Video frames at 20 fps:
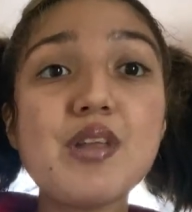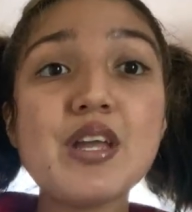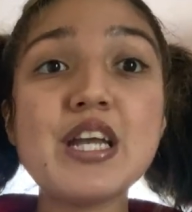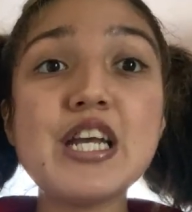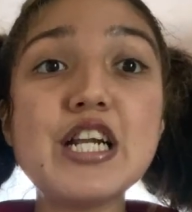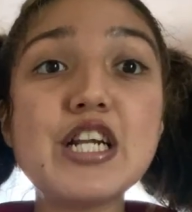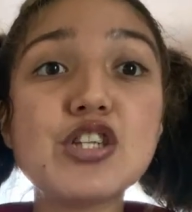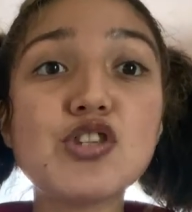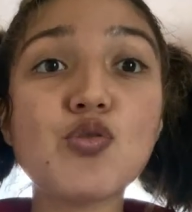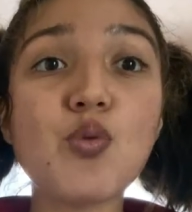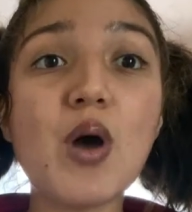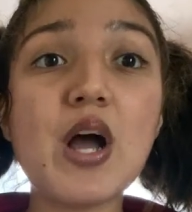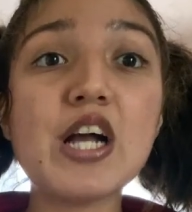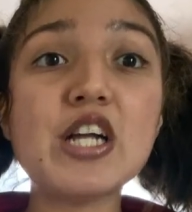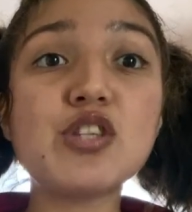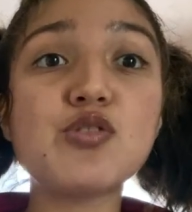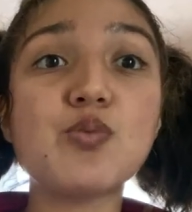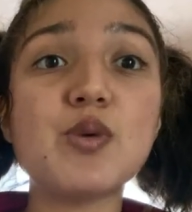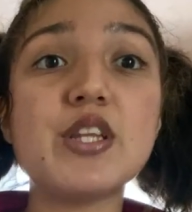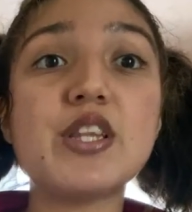
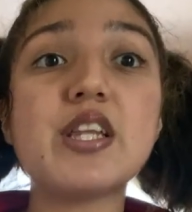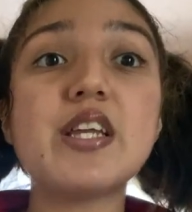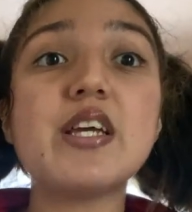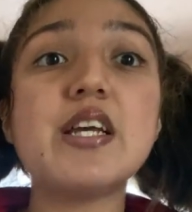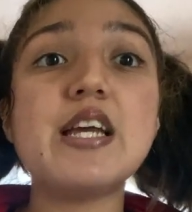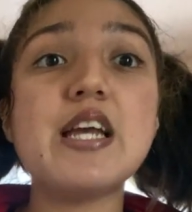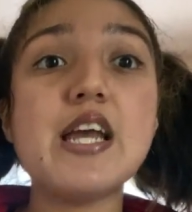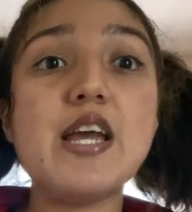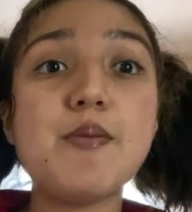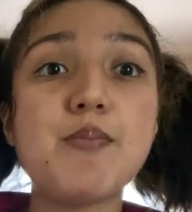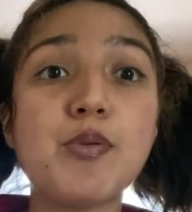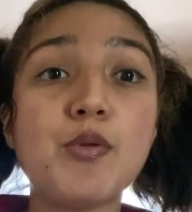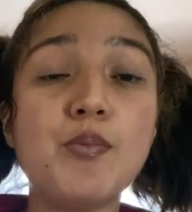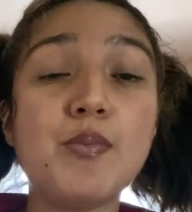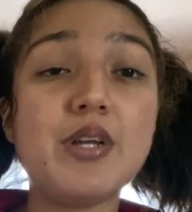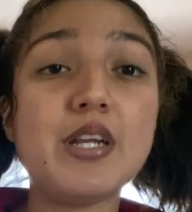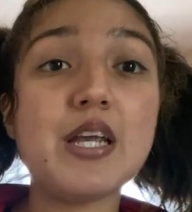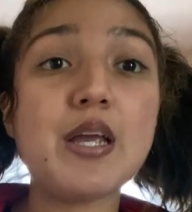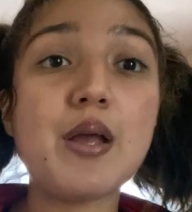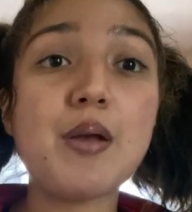intertwines with
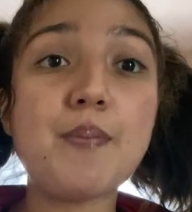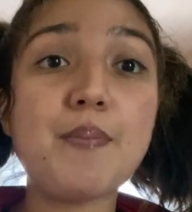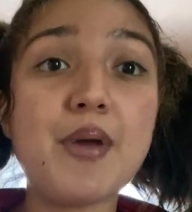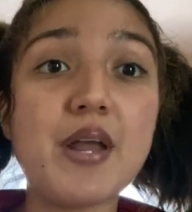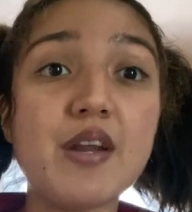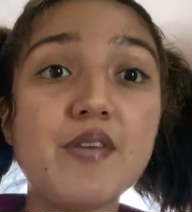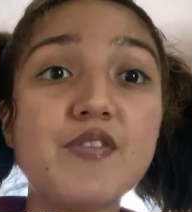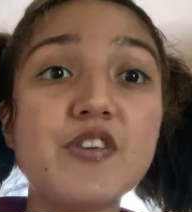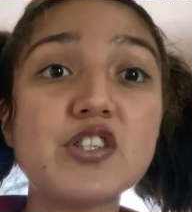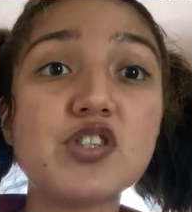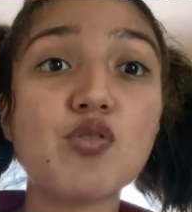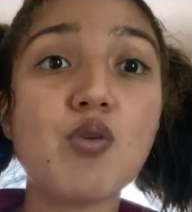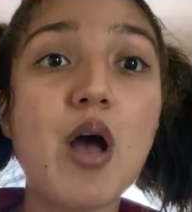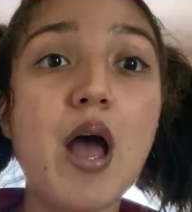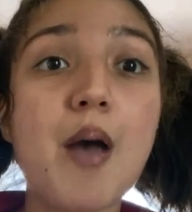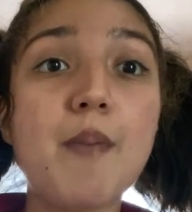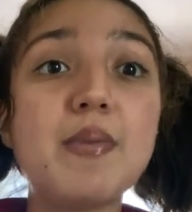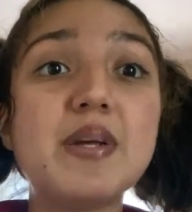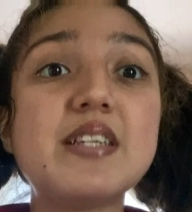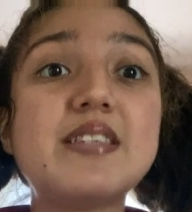implementing beneficial
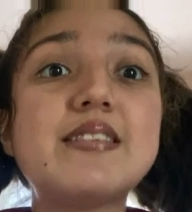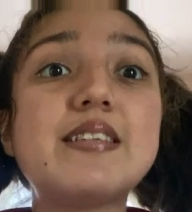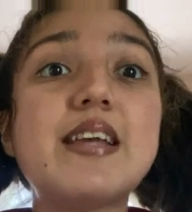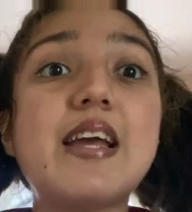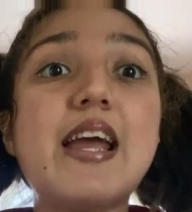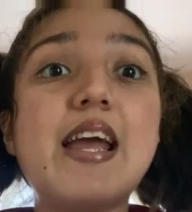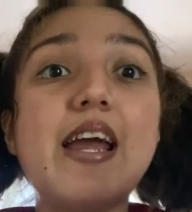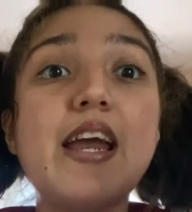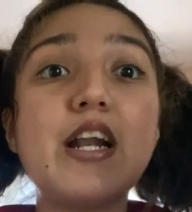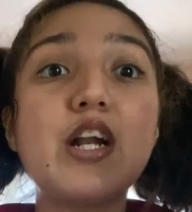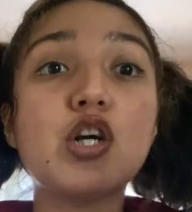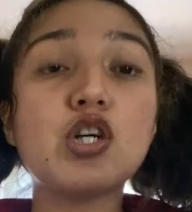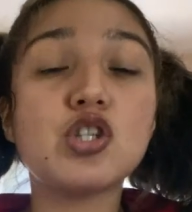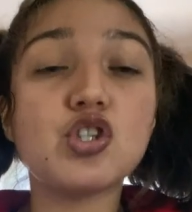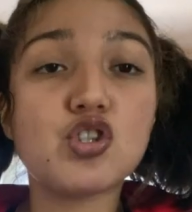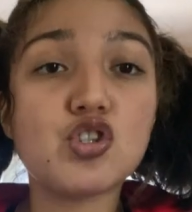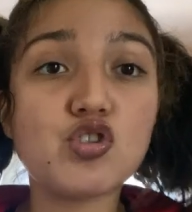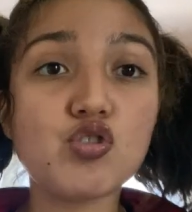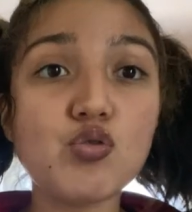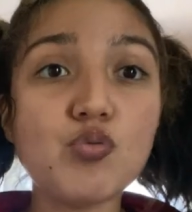habits and
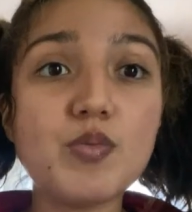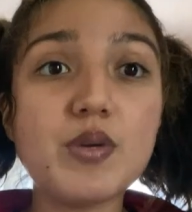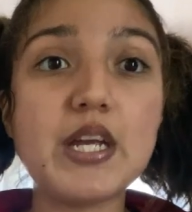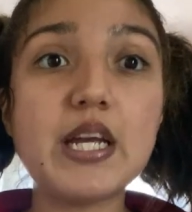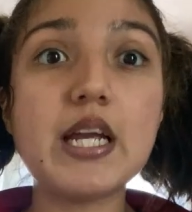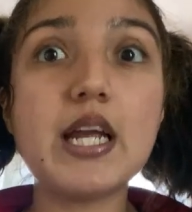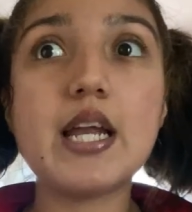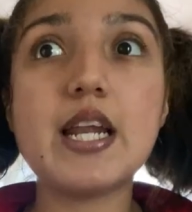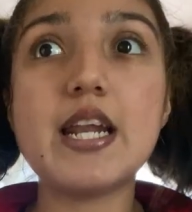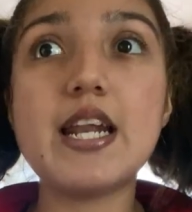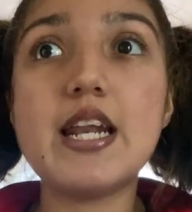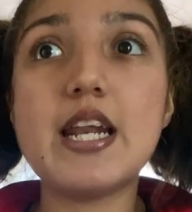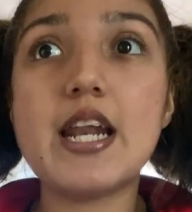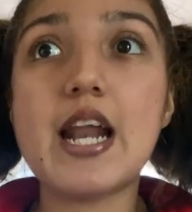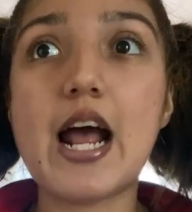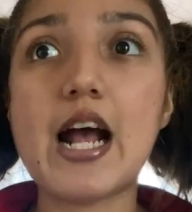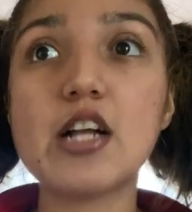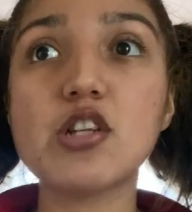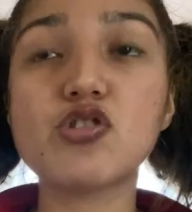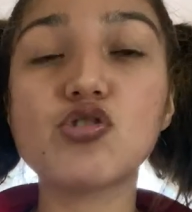consuming
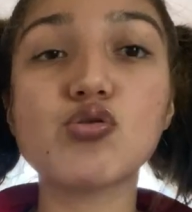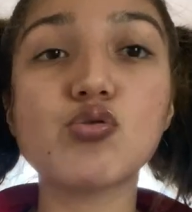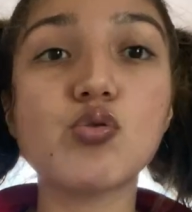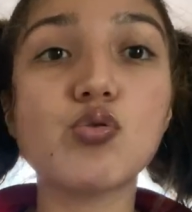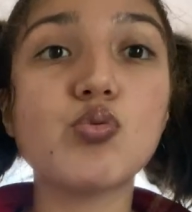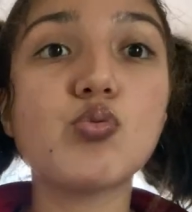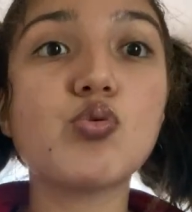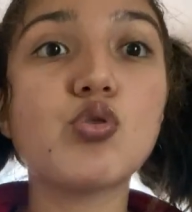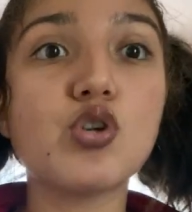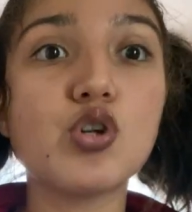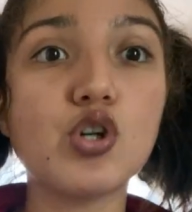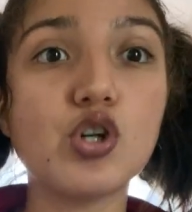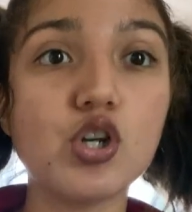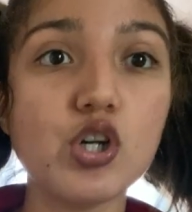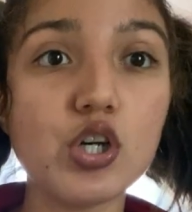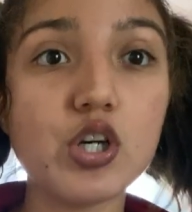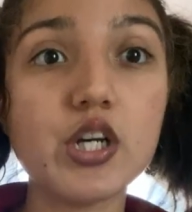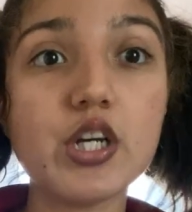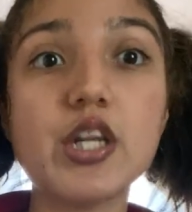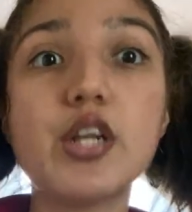natural,
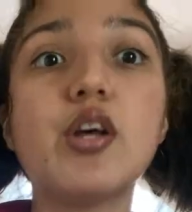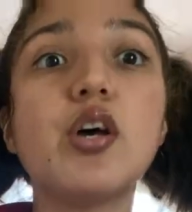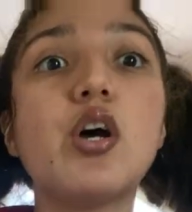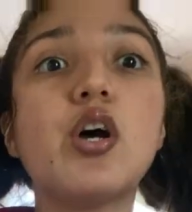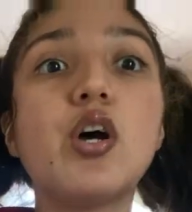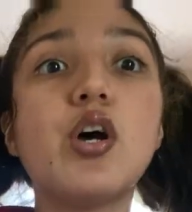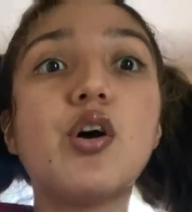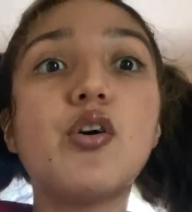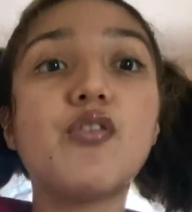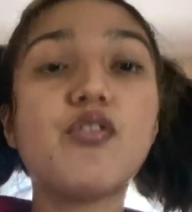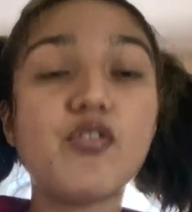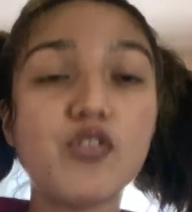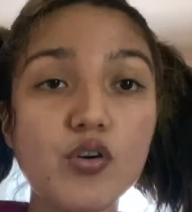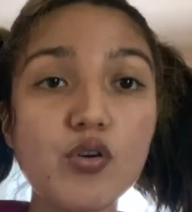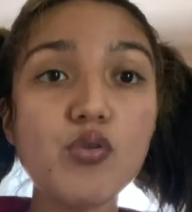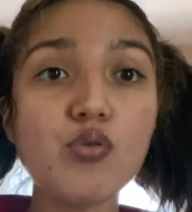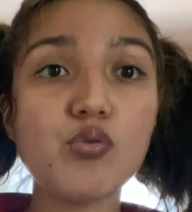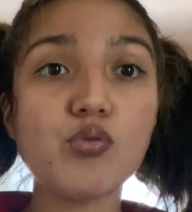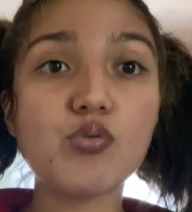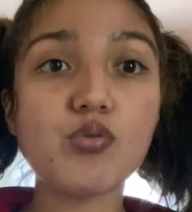good
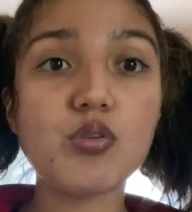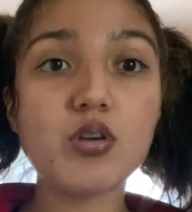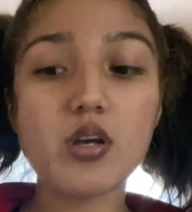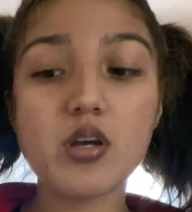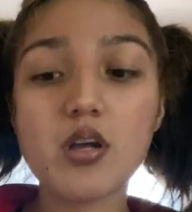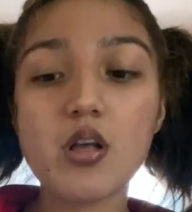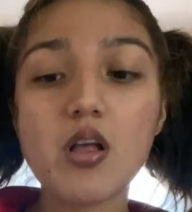food.